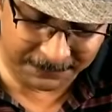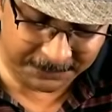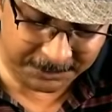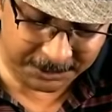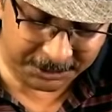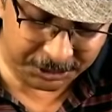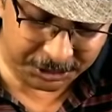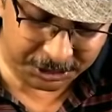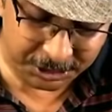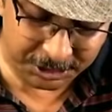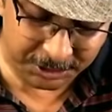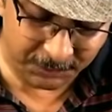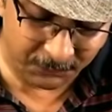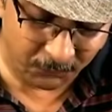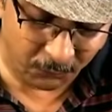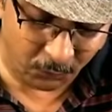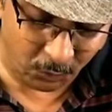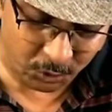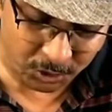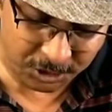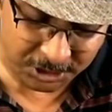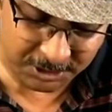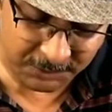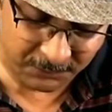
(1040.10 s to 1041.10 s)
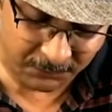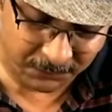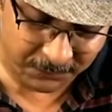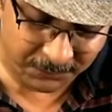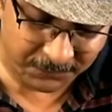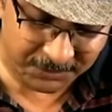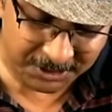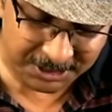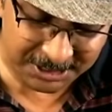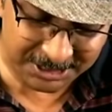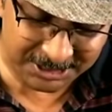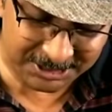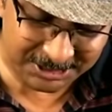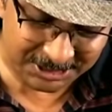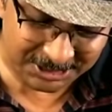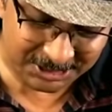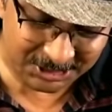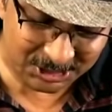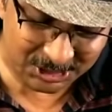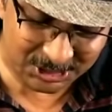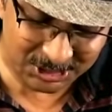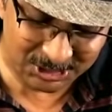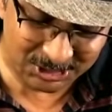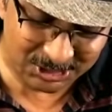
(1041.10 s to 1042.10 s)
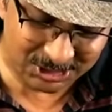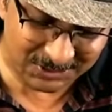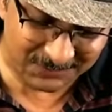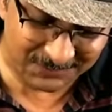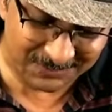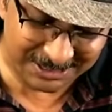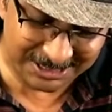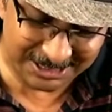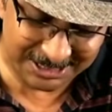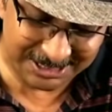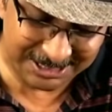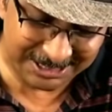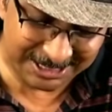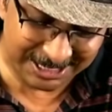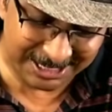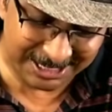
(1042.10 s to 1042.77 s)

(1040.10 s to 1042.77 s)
13, 14, 15, 16, 17,